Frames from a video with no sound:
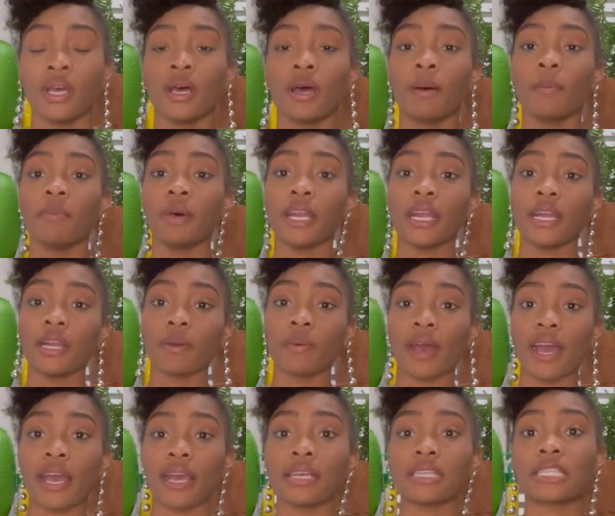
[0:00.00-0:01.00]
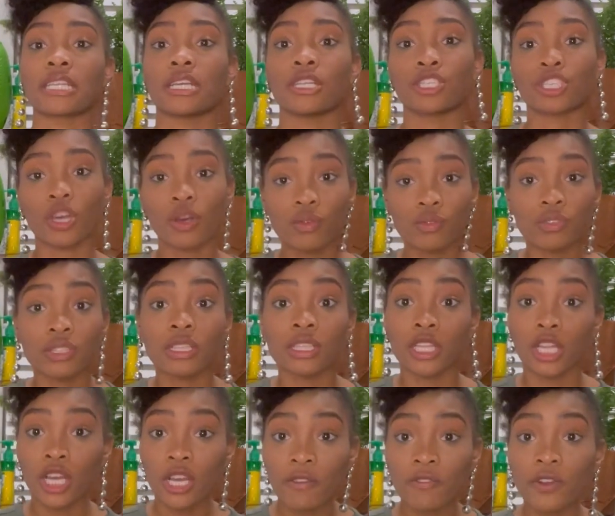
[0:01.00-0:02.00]
But anyways, so
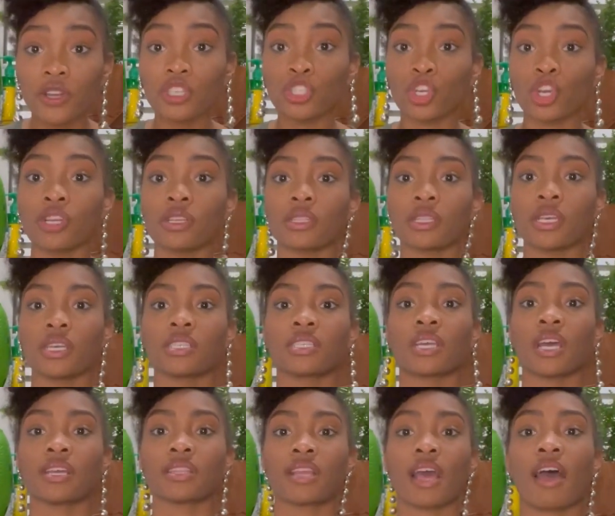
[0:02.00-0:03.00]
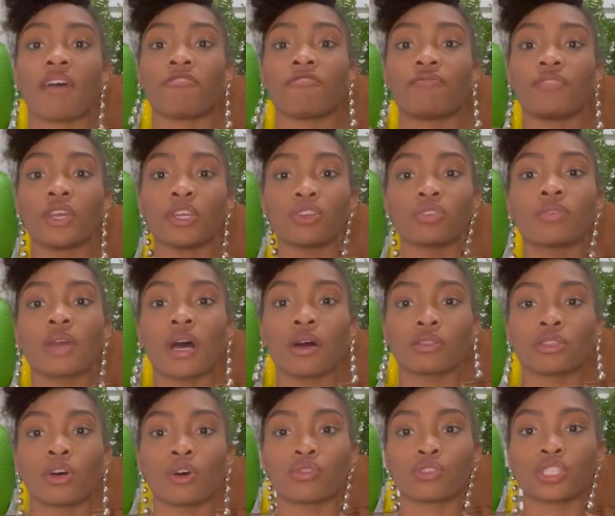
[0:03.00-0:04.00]
look for certain things like that. Figure out
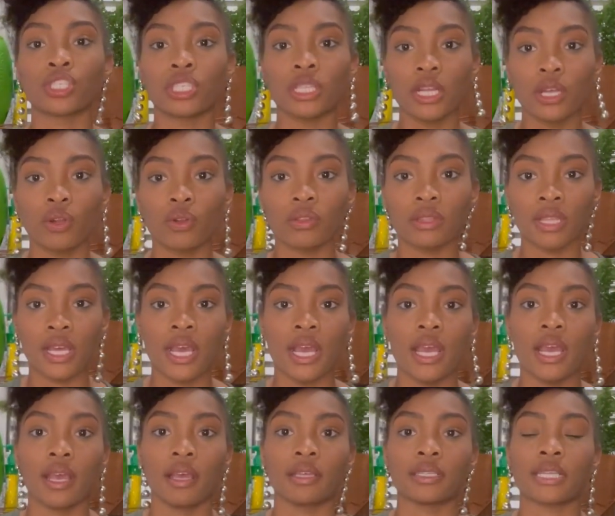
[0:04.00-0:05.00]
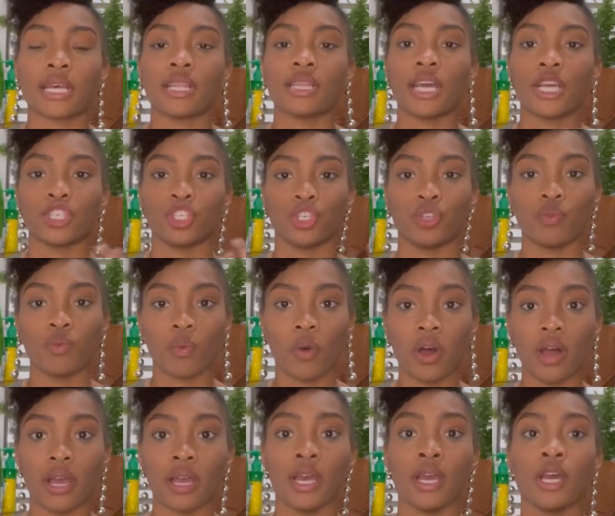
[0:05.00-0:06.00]
those little things that you
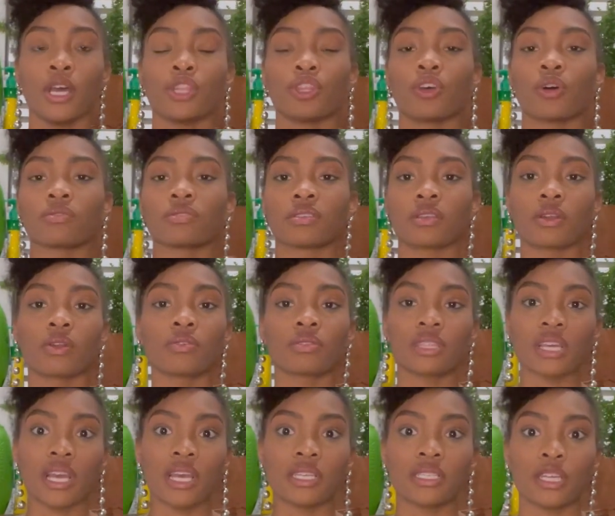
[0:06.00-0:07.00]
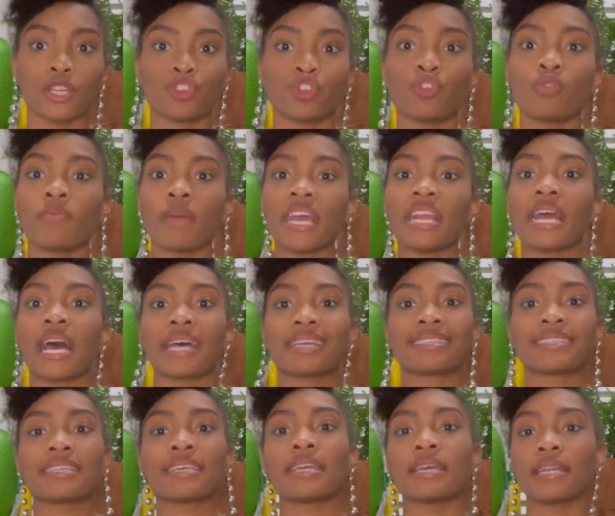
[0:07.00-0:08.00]
want, those little things that you may not
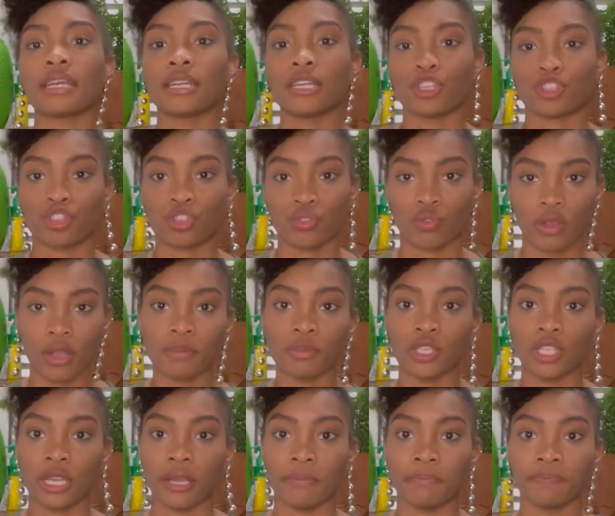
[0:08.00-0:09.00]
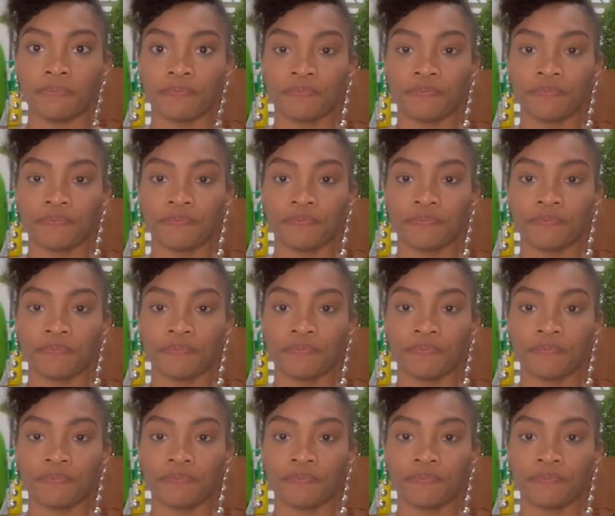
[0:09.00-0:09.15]
see in a description.